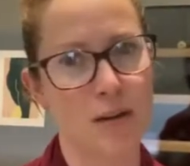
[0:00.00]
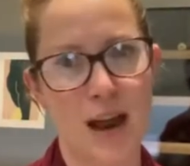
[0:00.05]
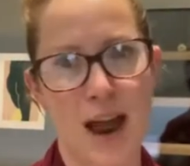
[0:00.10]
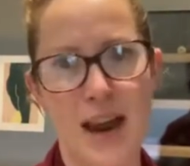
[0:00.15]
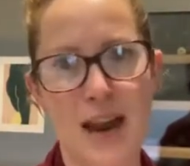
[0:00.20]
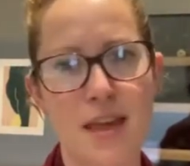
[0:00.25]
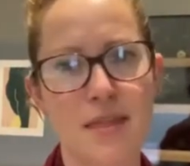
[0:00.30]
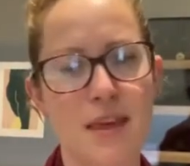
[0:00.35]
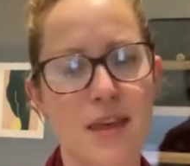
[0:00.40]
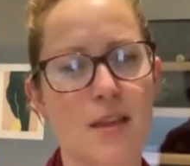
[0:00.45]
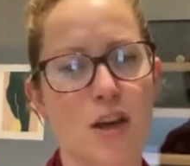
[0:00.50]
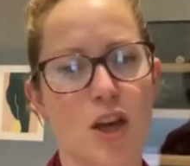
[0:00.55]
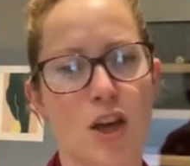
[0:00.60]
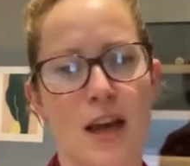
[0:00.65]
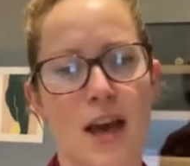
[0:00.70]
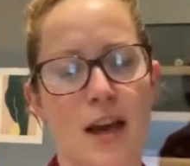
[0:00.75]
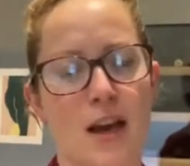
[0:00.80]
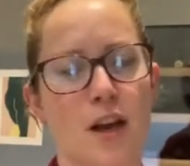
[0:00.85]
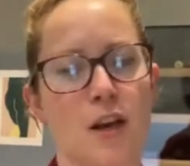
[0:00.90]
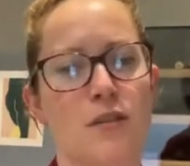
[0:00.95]
Anything that
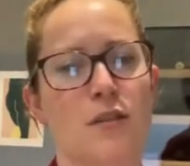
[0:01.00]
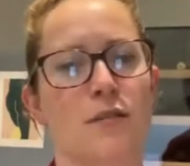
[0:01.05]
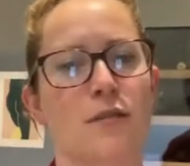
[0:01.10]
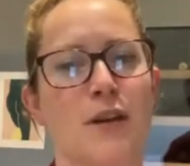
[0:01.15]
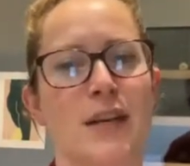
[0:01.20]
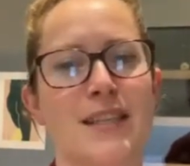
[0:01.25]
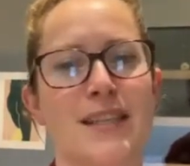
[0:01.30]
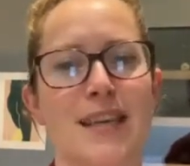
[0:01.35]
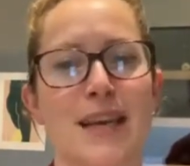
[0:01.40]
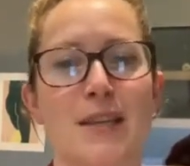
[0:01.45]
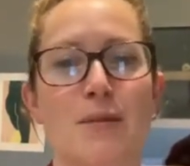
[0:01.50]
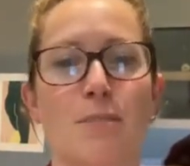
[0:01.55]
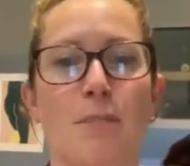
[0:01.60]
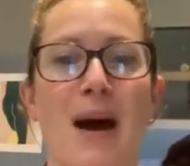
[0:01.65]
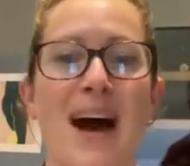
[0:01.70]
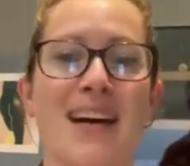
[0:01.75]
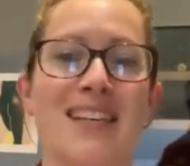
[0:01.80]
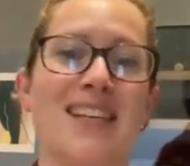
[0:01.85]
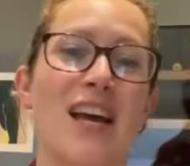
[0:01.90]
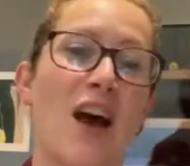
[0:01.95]
could get close to freezing is
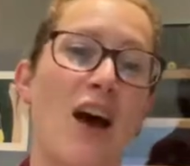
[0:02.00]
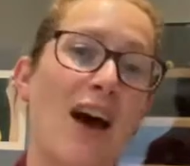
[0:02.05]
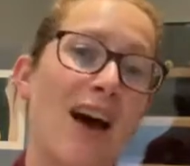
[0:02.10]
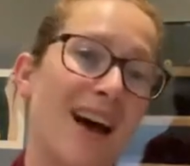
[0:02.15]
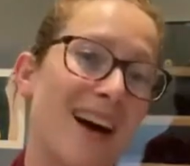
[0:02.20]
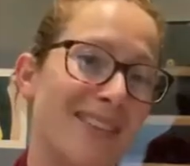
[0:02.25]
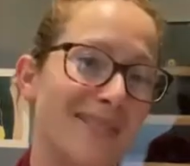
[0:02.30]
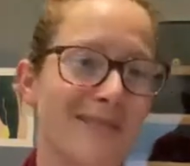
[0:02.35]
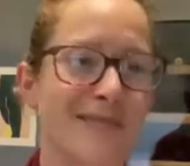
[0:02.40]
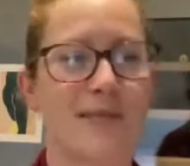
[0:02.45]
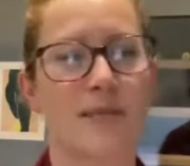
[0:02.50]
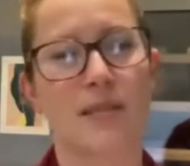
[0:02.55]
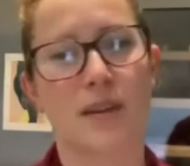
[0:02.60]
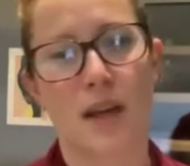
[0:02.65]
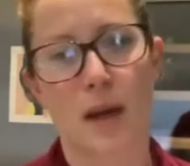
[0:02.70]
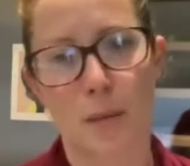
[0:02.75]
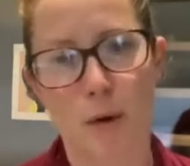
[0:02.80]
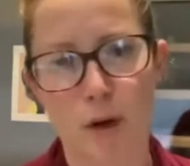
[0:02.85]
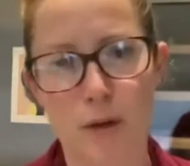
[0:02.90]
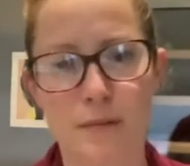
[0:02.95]
bad.
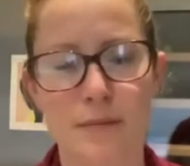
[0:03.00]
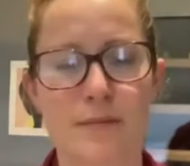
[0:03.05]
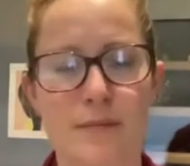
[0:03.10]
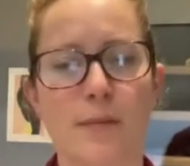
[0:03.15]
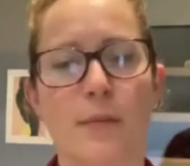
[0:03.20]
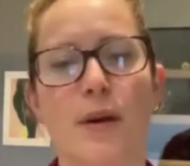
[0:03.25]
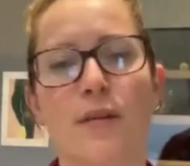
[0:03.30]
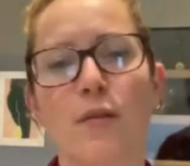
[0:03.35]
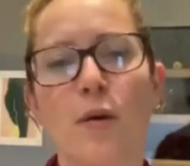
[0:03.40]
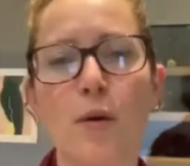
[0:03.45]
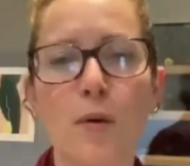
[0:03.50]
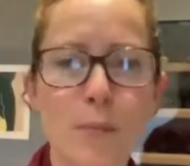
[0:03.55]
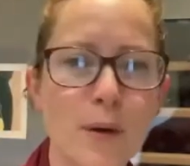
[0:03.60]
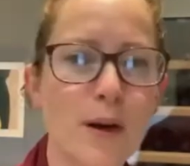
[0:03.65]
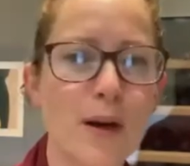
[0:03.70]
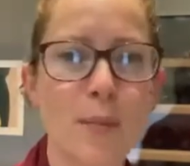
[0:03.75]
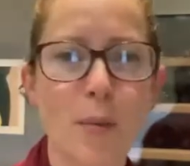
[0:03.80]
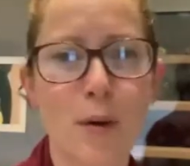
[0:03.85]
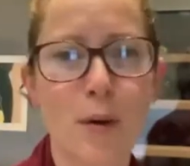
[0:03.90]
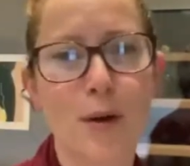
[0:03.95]
Come on, we've all
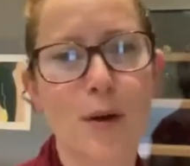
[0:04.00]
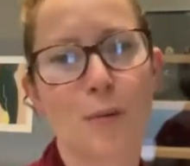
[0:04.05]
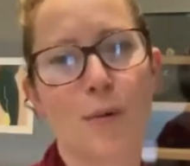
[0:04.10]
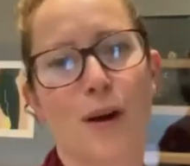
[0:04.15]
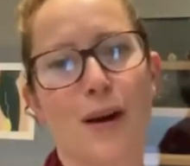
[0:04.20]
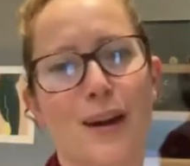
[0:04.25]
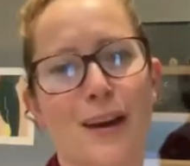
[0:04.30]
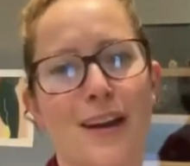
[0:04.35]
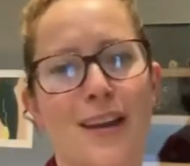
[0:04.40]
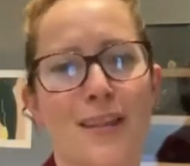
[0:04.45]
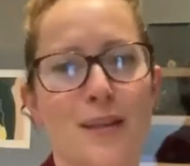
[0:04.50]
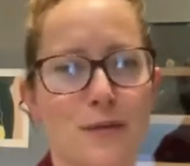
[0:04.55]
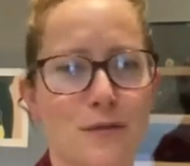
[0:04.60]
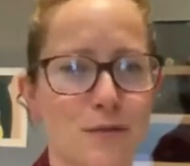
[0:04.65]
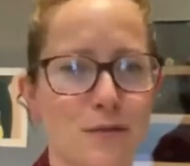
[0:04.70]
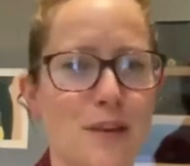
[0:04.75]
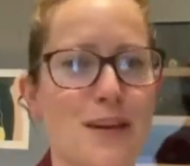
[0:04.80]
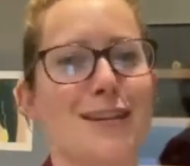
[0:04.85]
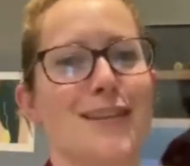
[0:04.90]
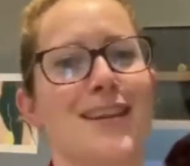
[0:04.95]
put a bottle of wine in the
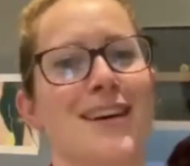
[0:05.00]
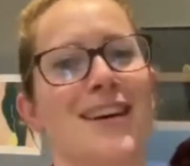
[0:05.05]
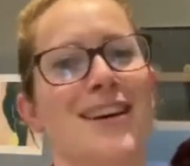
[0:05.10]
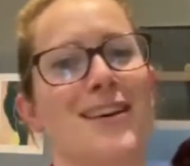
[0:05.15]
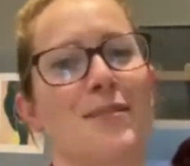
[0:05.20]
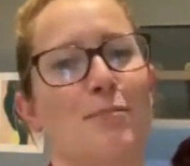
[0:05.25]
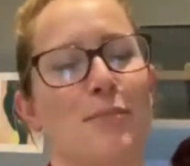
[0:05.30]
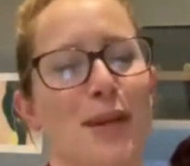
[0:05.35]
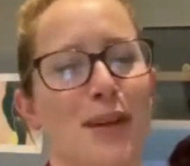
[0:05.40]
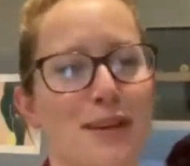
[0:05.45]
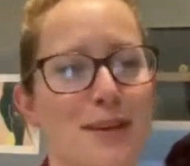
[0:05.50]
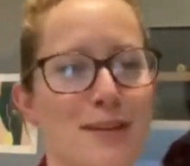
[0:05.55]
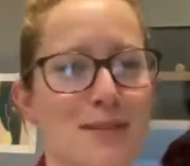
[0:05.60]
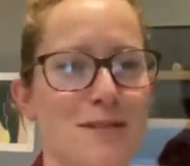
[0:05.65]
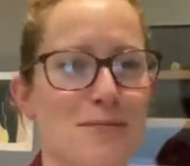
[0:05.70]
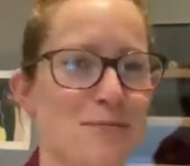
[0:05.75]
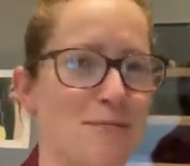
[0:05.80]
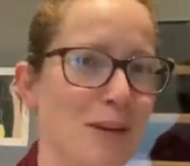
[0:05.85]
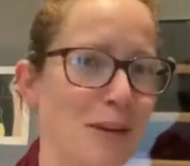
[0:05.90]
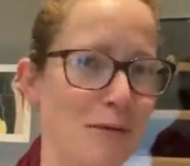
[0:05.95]
freezer
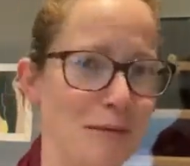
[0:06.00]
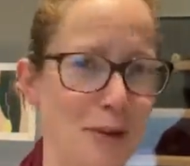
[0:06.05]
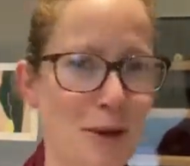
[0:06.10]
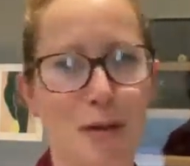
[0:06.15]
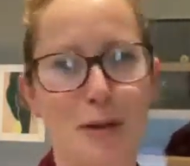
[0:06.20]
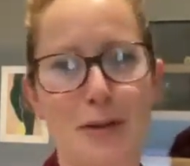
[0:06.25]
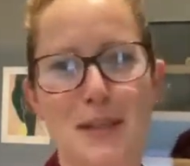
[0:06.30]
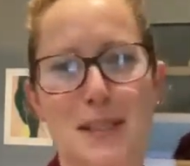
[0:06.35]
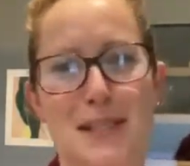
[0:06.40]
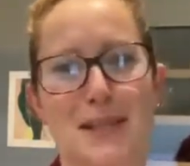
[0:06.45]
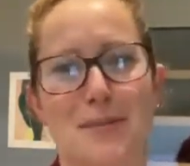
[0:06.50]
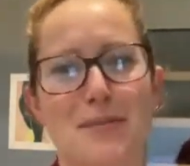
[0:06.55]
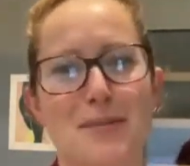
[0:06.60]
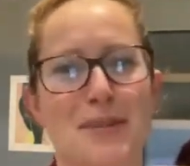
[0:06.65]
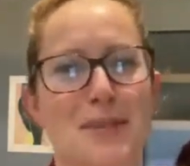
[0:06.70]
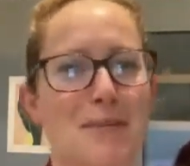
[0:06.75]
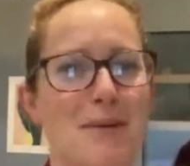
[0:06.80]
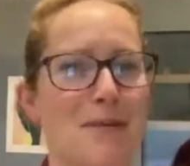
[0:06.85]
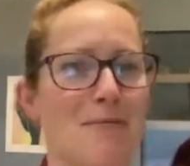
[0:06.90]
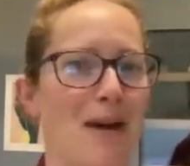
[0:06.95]
because we've forgotten
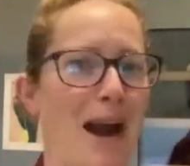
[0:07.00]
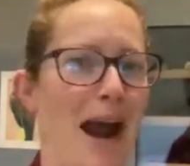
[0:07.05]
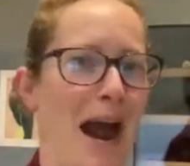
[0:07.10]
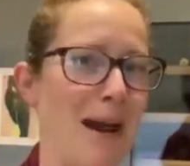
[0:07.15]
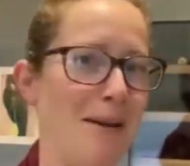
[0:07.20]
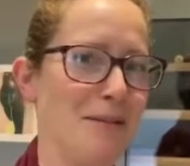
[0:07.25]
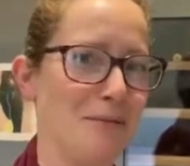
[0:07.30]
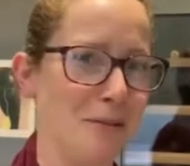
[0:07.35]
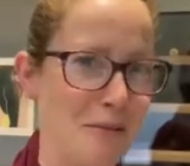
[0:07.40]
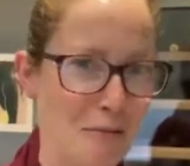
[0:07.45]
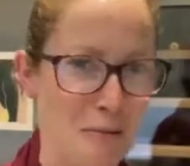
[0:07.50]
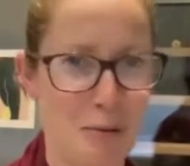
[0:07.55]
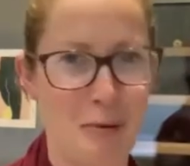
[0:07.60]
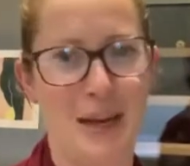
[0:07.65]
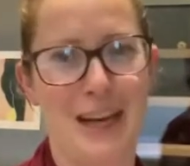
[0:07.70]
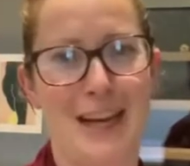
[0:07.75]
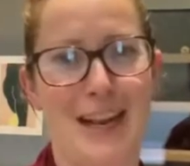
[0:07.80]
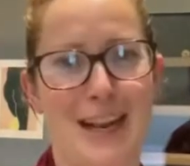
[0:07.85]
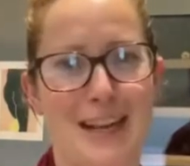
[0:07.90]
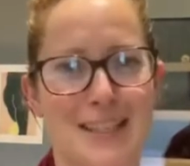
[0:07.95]
someone's coming round and we've
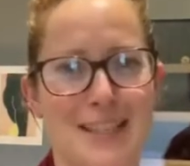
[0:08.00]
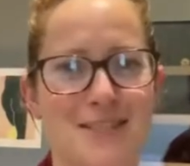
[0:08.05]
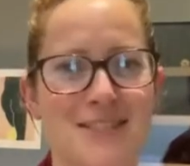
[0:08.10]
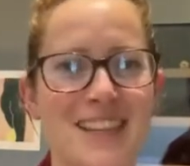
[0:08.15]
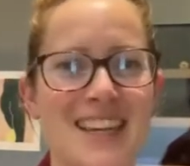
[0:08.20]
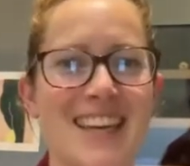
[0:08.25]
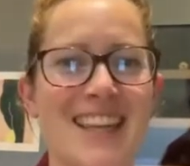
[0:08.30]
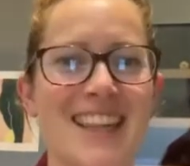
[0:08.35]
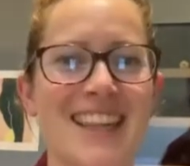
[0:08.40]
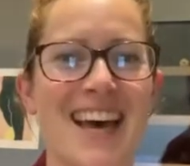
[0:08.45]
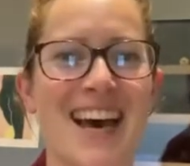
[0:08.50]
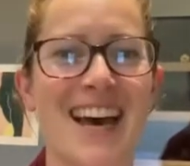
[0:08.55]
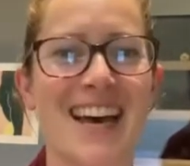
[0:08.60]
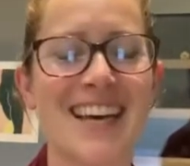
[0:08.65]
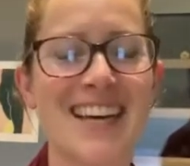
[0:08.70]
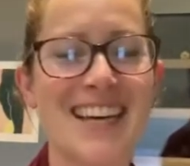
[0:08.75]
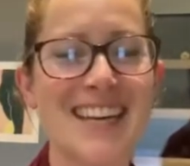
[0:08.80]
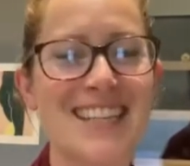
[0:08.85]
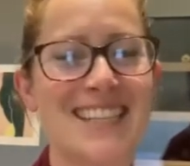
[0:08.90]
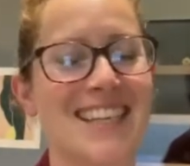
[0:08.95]
quickly shoved it in
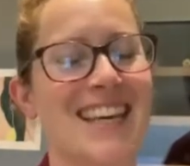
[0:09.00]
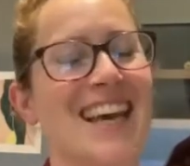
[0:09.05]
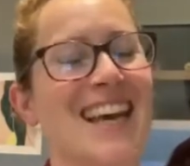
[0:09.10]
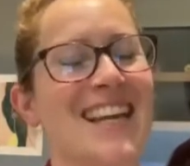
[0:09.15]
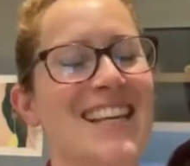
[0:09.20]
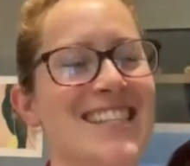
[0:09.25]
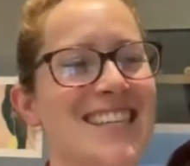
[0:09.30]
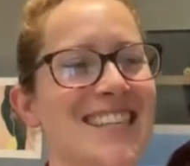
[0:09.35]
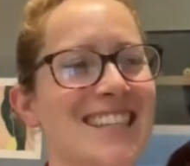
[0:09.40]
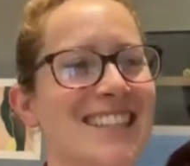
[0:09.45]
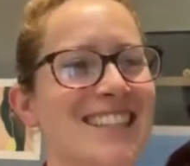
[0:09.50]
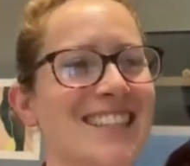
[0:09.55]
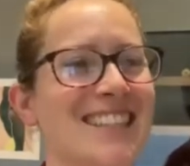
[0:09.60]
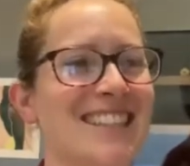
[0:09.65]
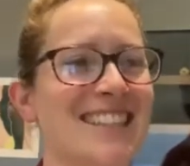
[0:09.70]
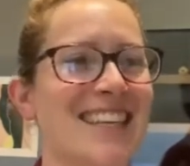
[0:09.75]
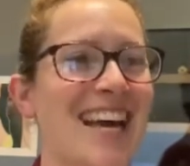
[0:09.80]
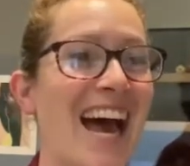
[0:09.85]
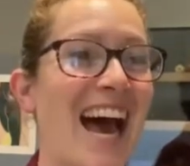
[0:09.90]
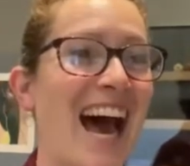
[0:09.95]
there to get it
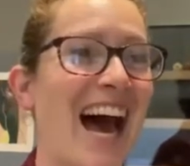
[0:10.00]
chilled.